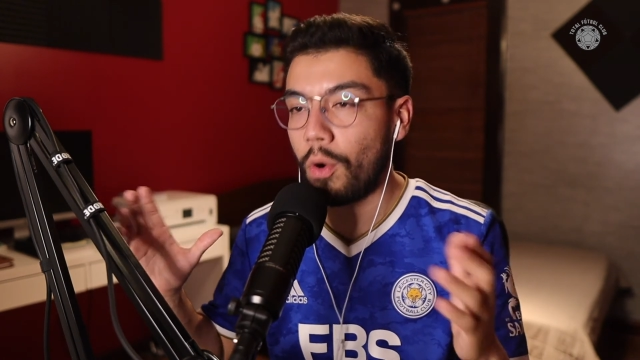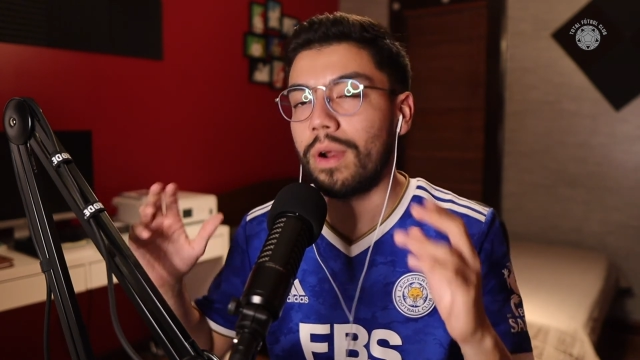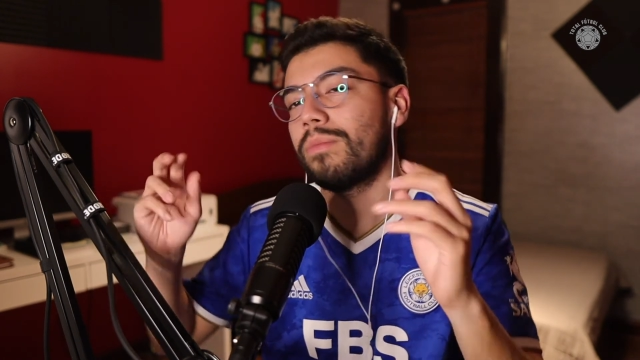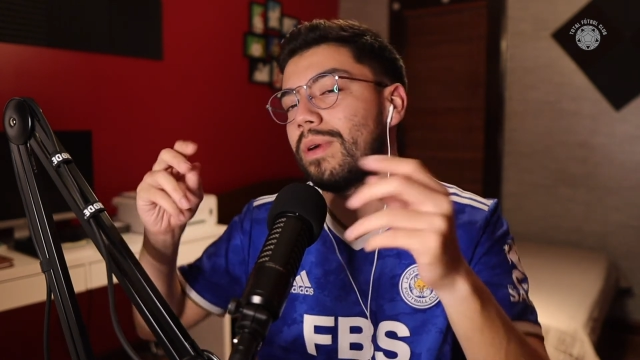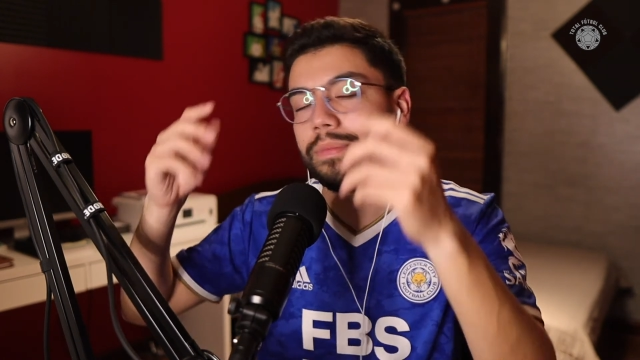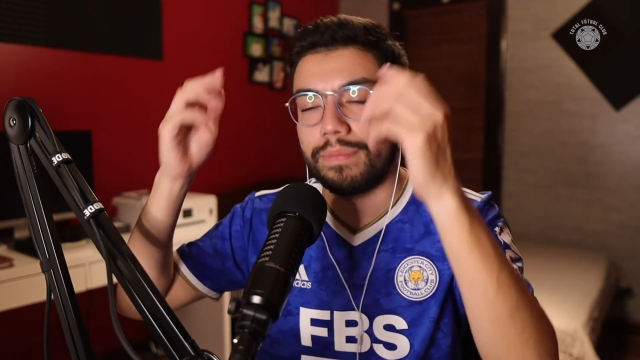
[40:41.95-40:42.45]

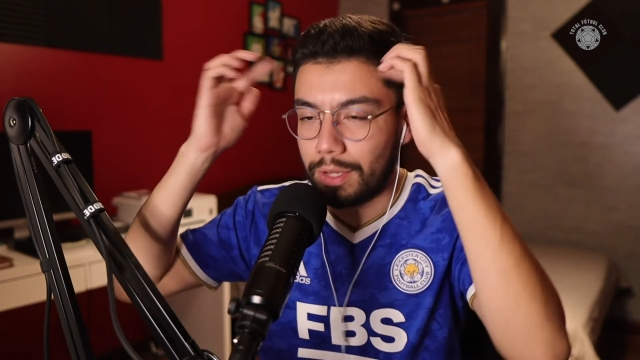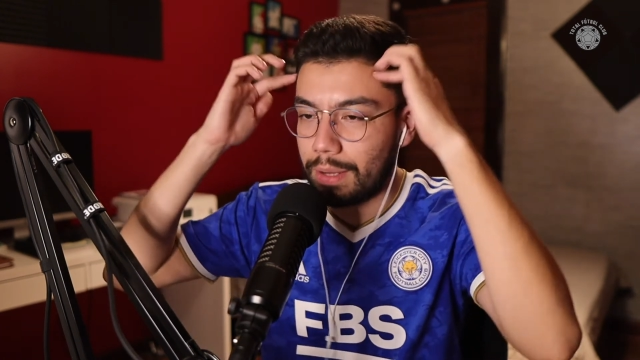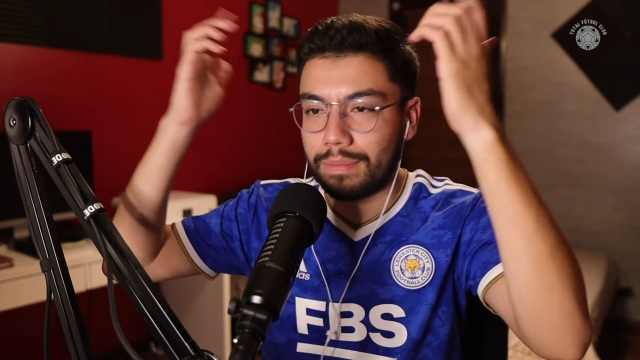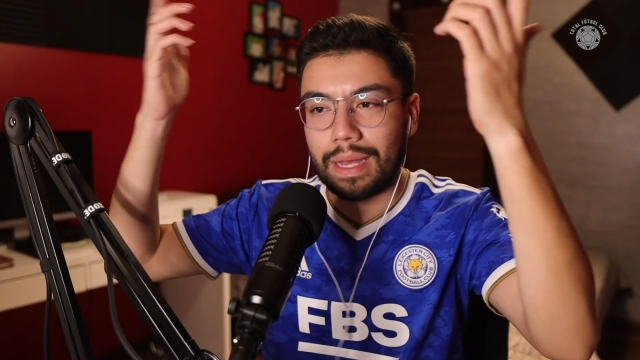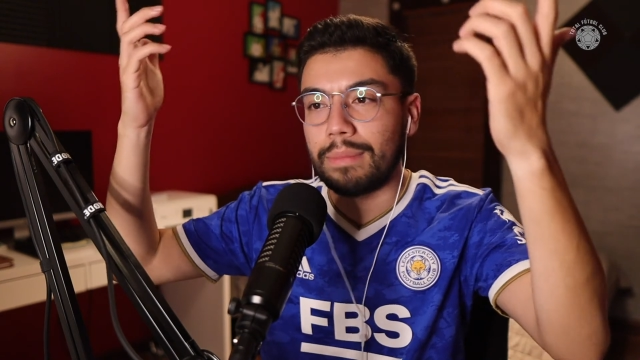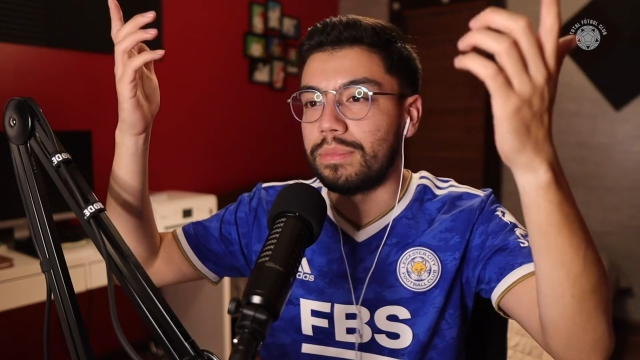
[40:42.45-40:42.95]
Or well,
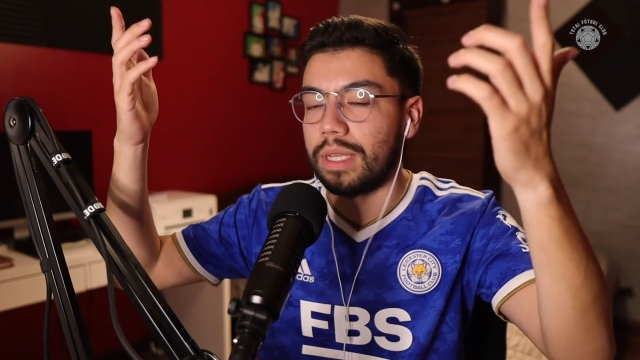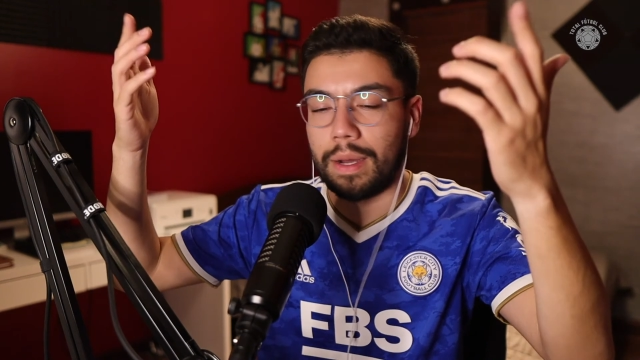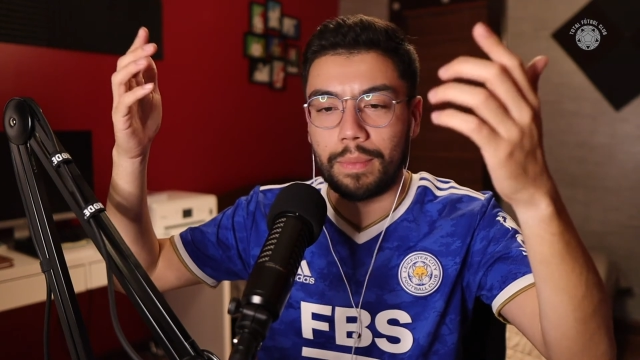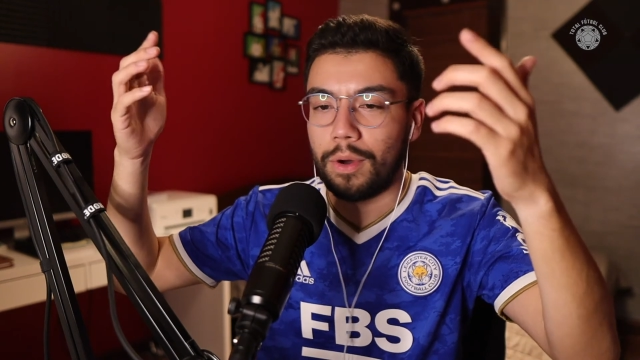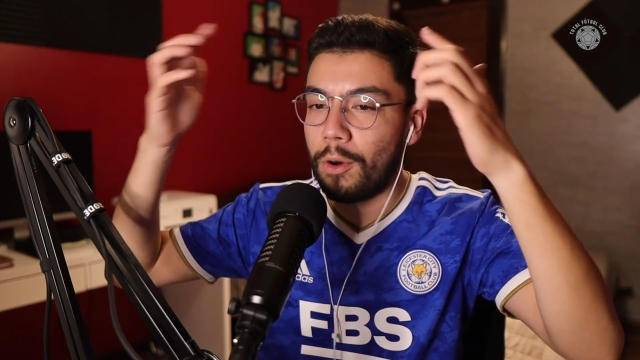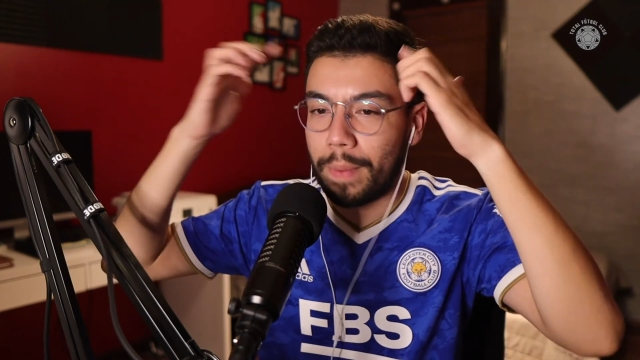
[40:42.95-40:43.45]
I'm
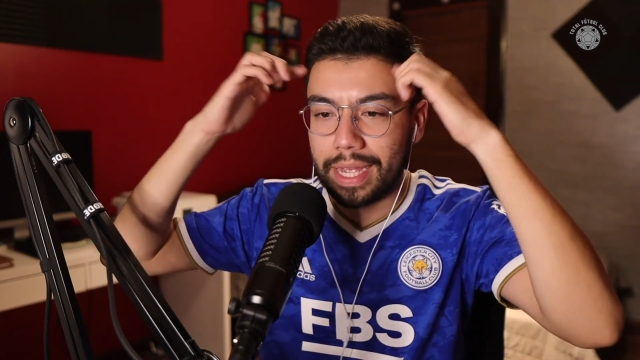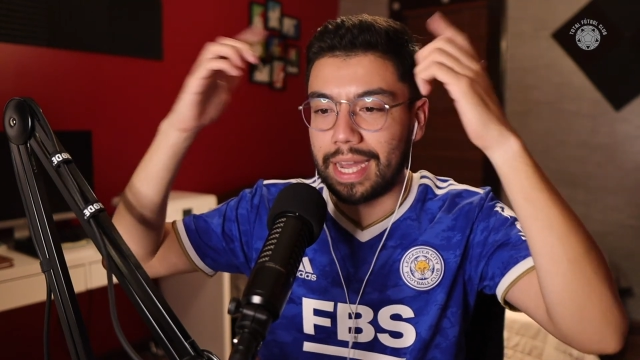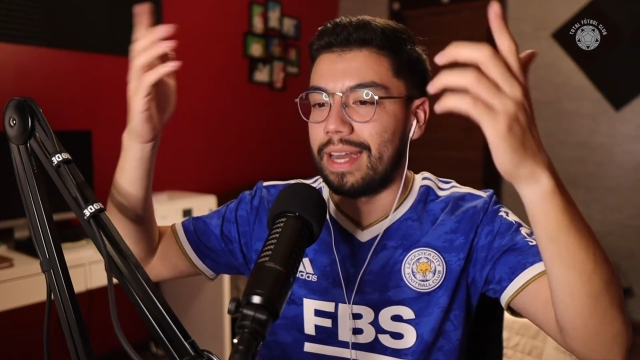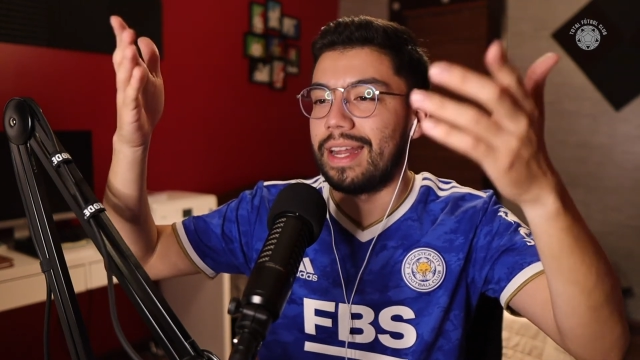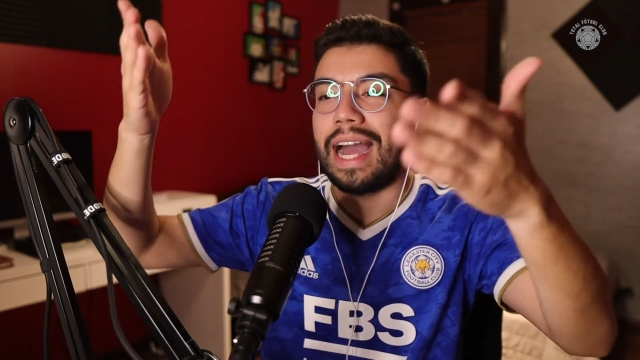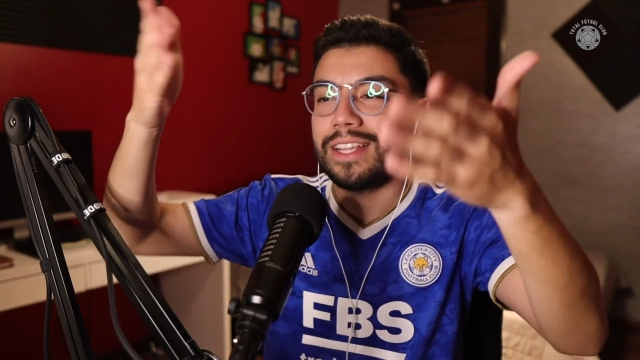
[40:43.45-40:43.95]
dumb. Oh
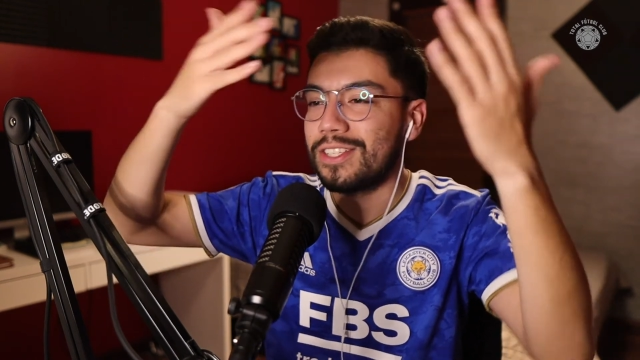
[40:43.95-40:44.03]
my god.